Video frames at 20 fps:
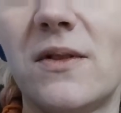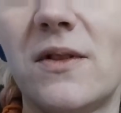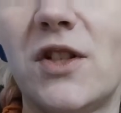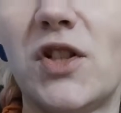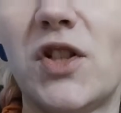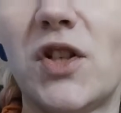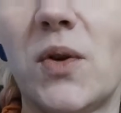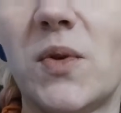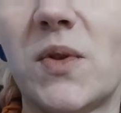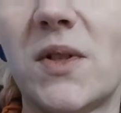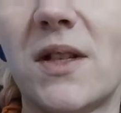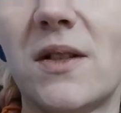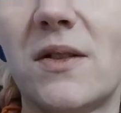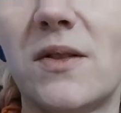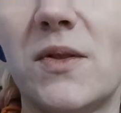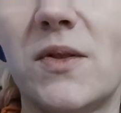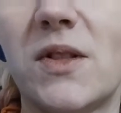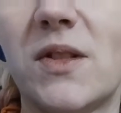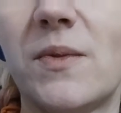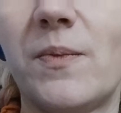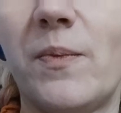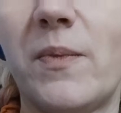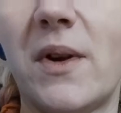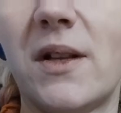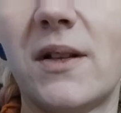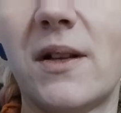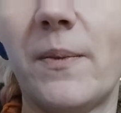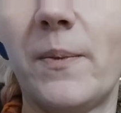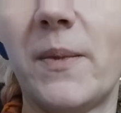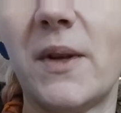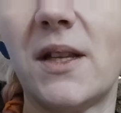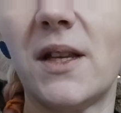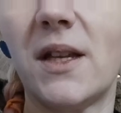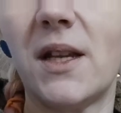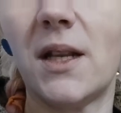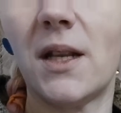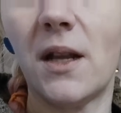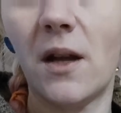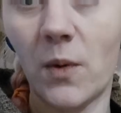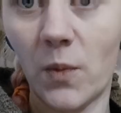chosen to spun up it
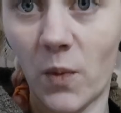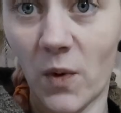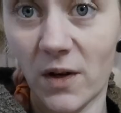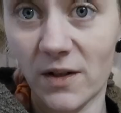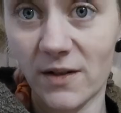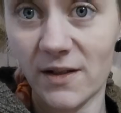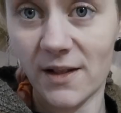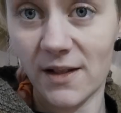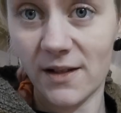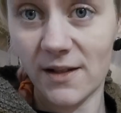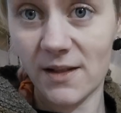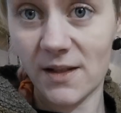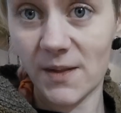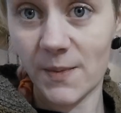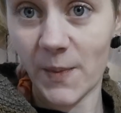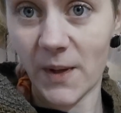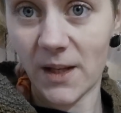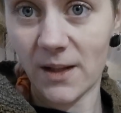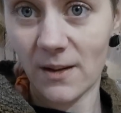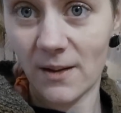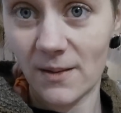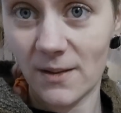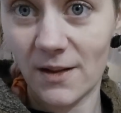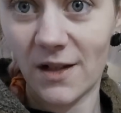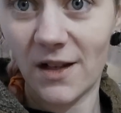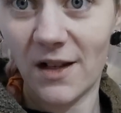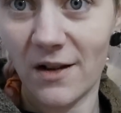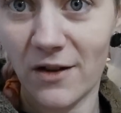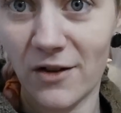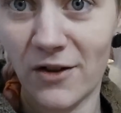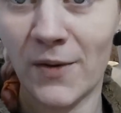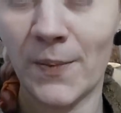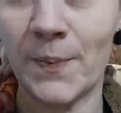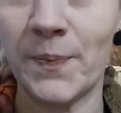in a worst spun yarn.